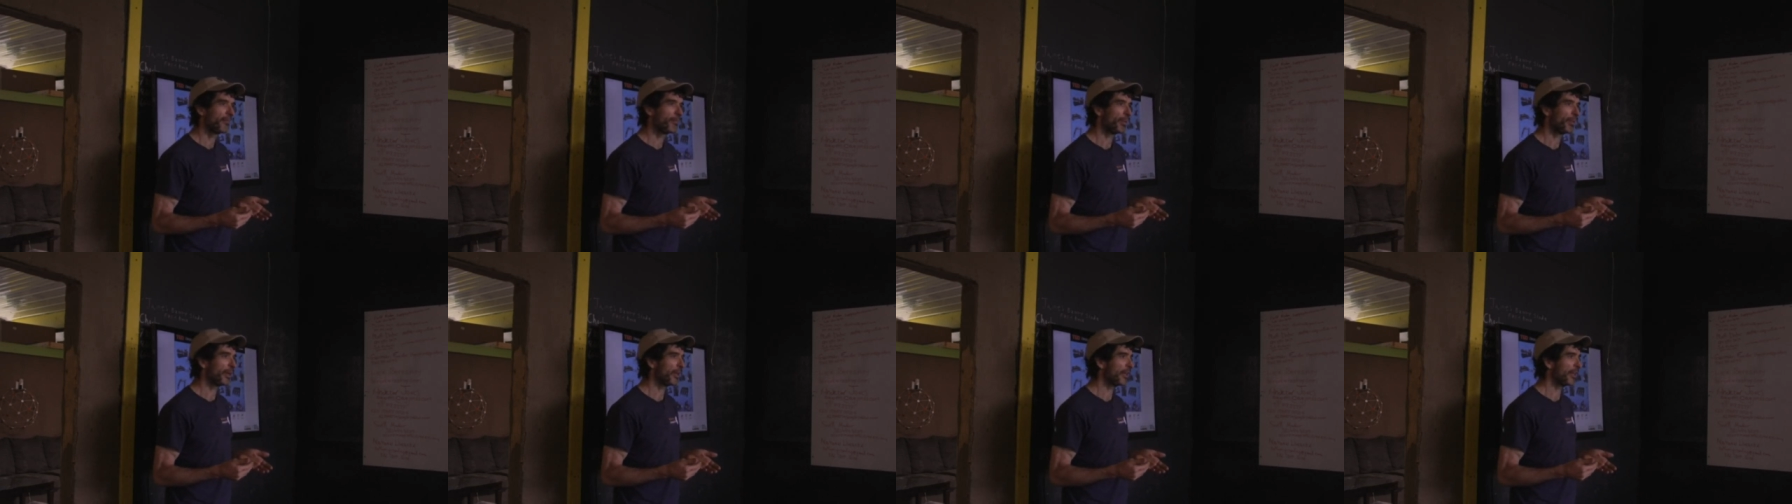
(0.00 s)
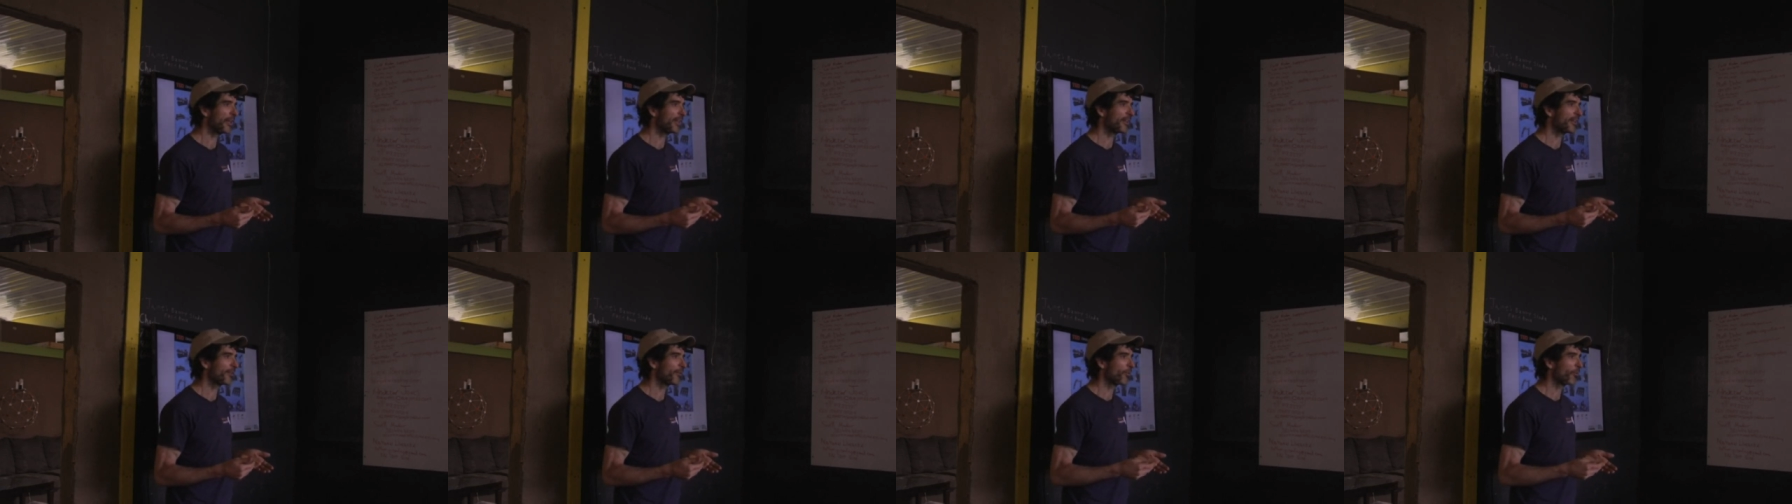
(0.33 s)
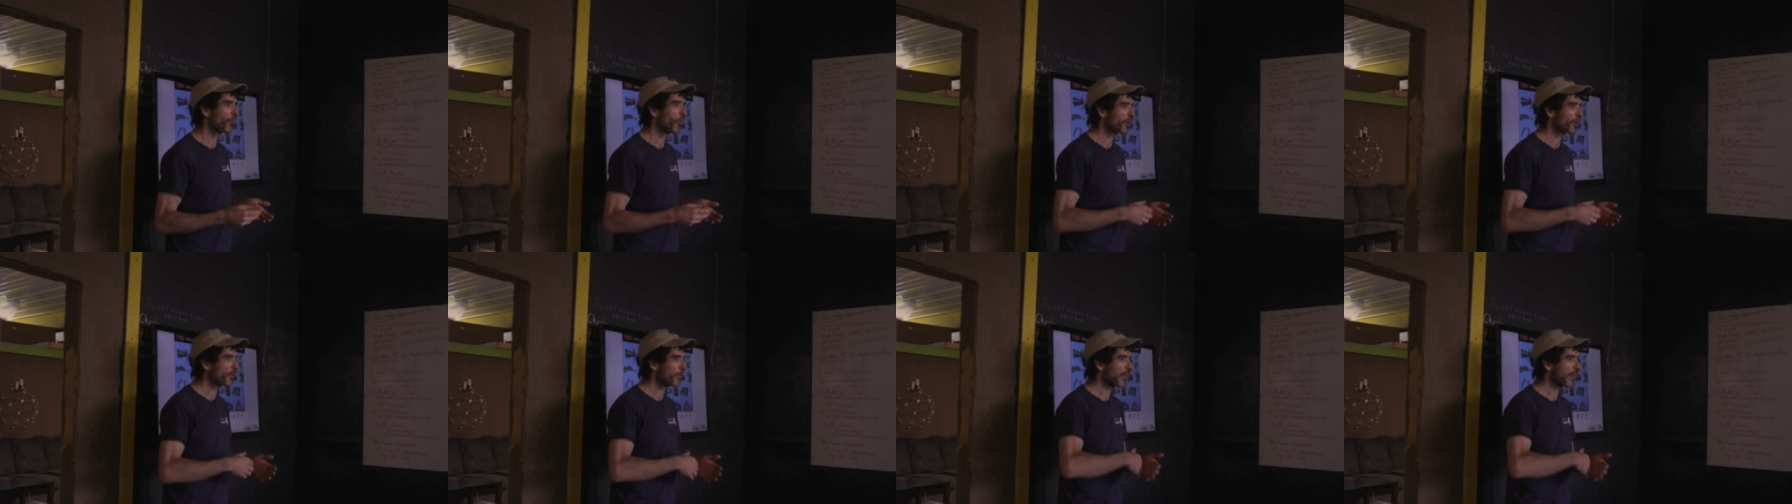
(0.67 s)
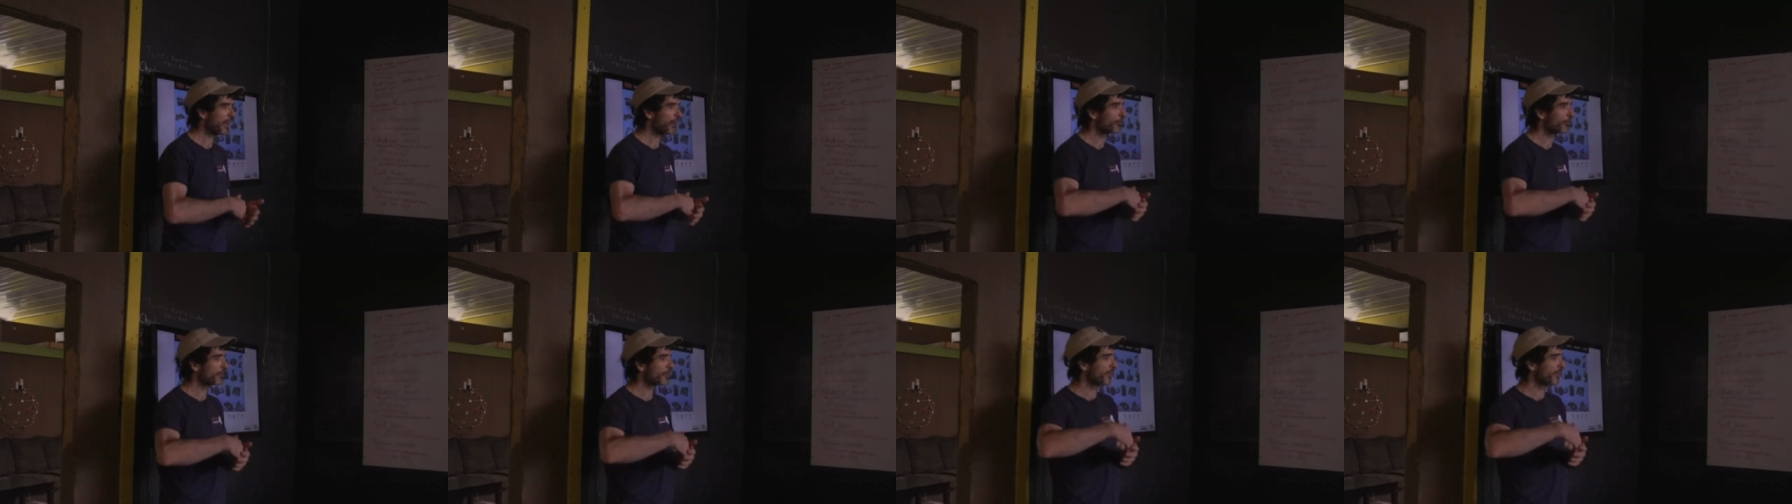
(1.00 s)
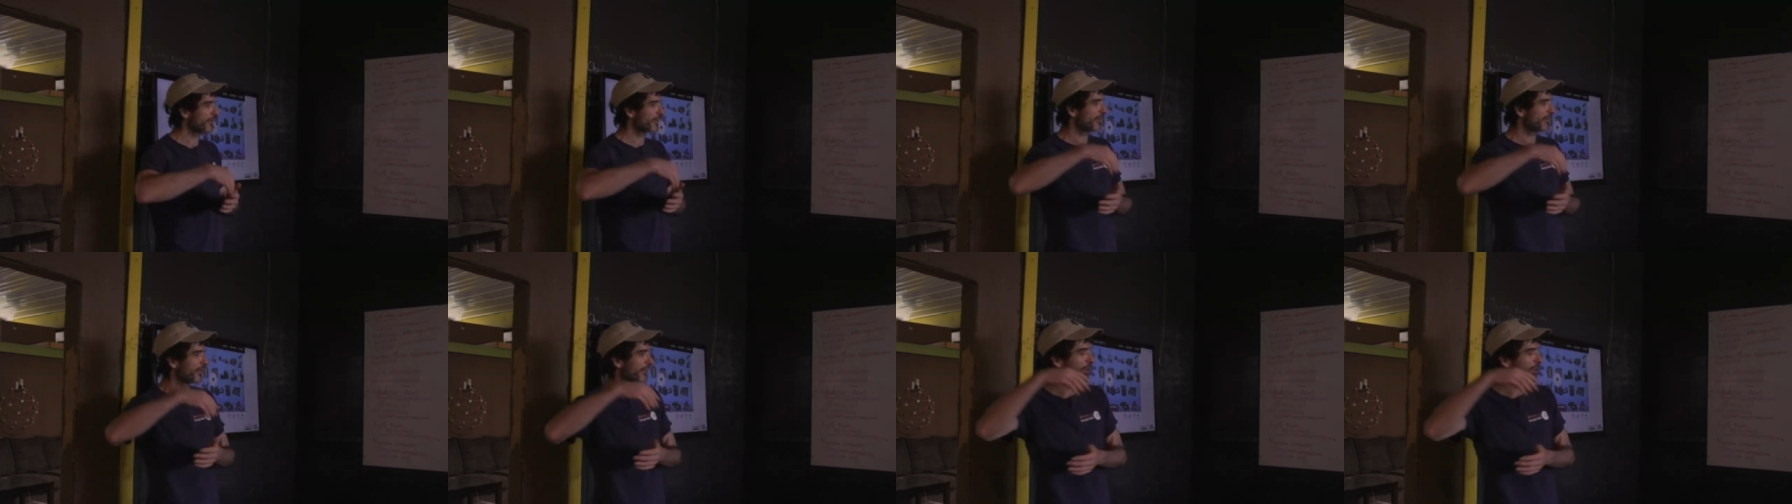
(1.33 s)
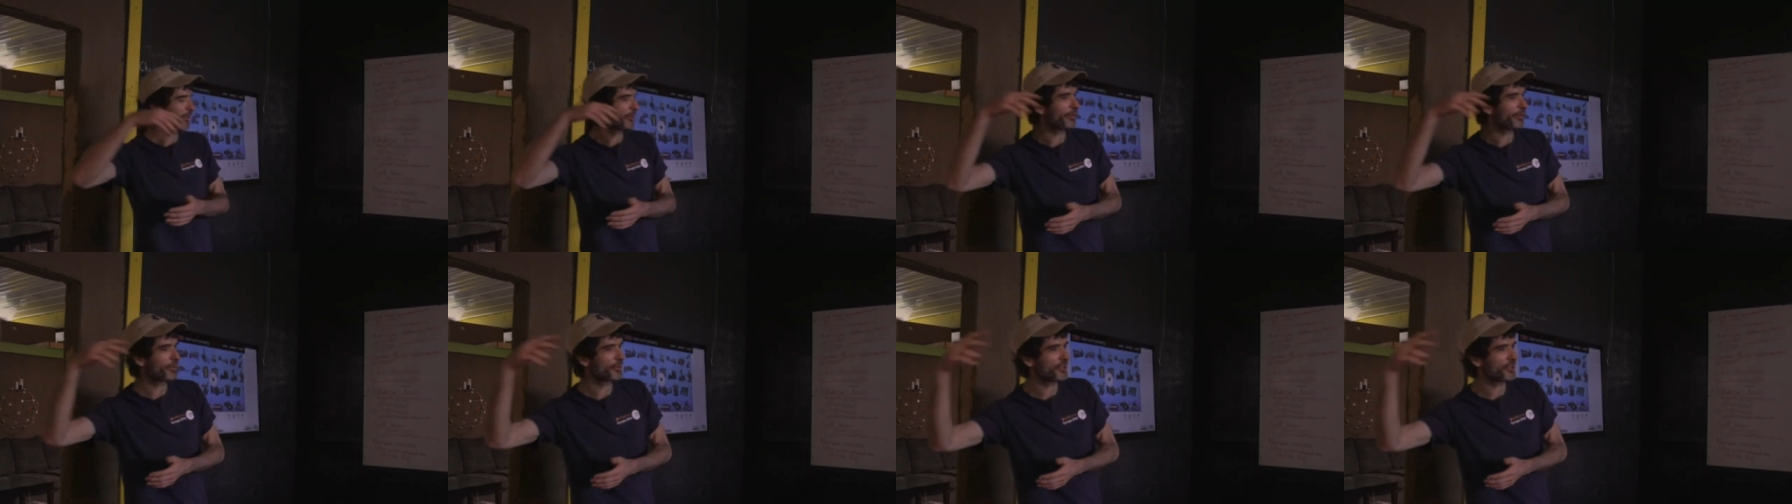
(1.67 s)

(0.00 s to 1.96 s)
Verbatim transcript: but what about, you know,